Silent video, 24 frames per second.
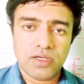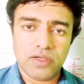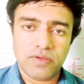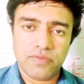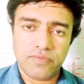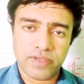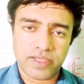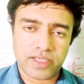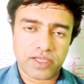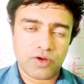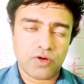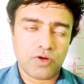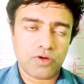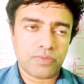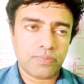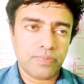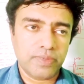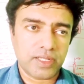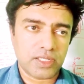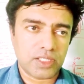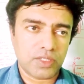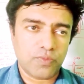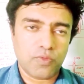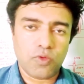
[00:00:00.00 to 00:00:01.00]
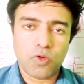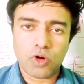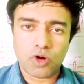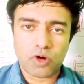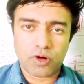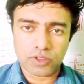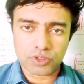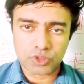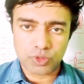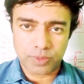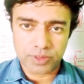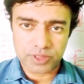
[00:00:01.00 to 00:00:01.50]
We cannot bear the whole
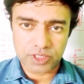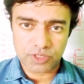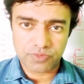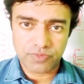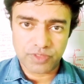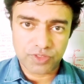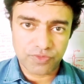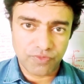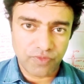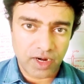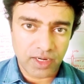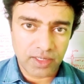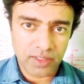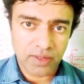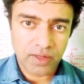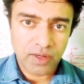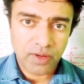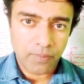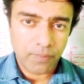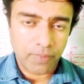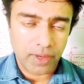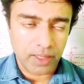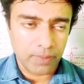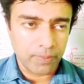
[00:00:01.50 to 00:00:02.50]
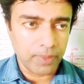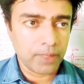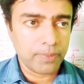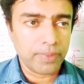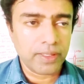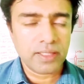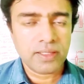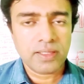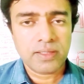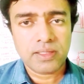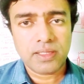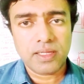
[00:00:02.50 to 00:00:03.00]
load of superstructure with one pile.
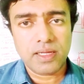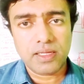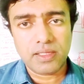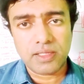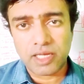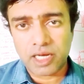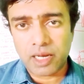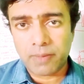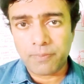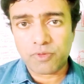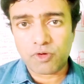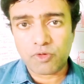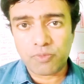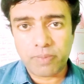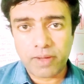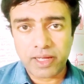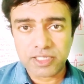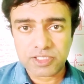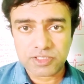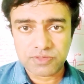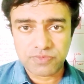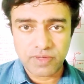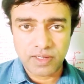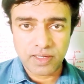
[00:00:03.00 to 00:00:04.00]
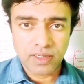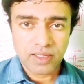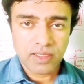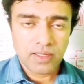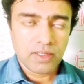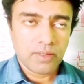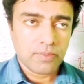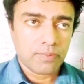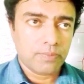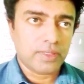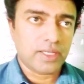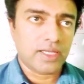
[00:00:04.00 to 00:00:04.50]
Maybe the number of piles will
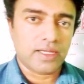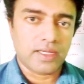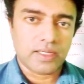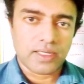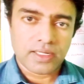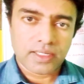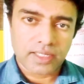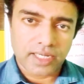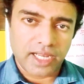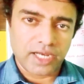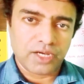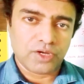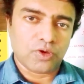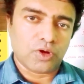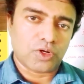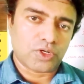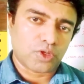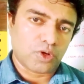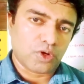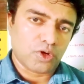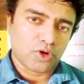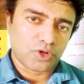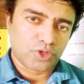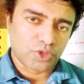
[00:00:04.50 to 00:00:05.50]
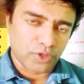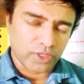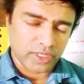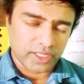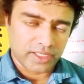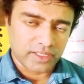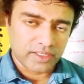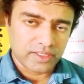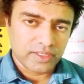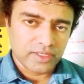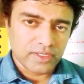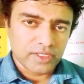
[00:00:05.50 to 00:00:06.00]
be 10 or 12 or
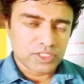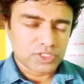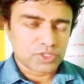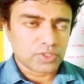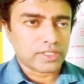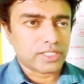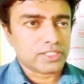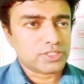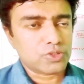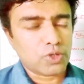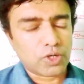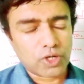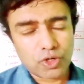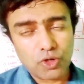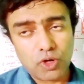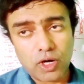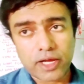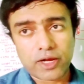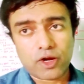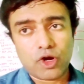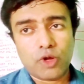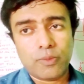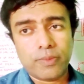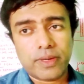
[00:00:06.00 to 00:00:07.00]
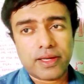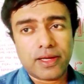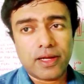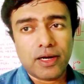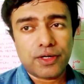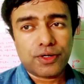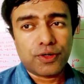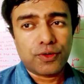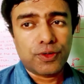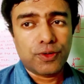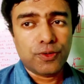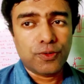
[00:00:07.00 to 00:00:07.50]
20. So it is not at all
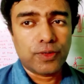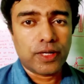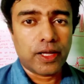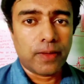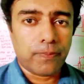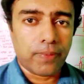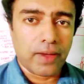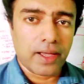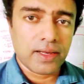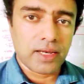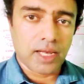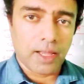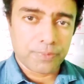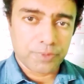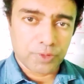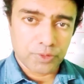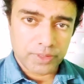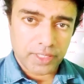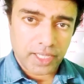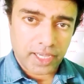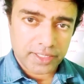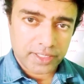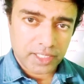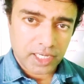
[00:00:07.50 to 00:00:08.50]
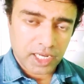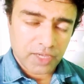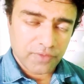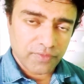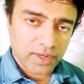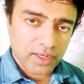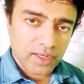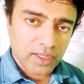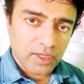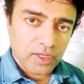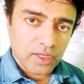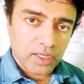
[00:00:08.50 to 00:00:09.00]
economical to do a pile up to that
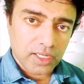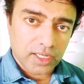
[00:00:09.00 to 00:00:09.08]
level.